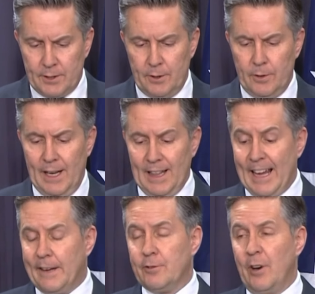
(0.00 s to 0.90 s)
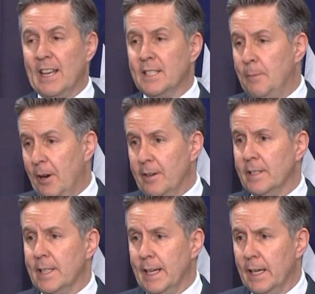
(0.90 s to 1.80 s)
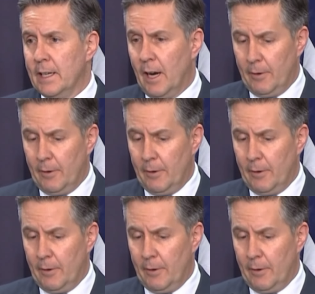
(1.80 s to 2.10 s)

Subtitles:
to a lack of transparency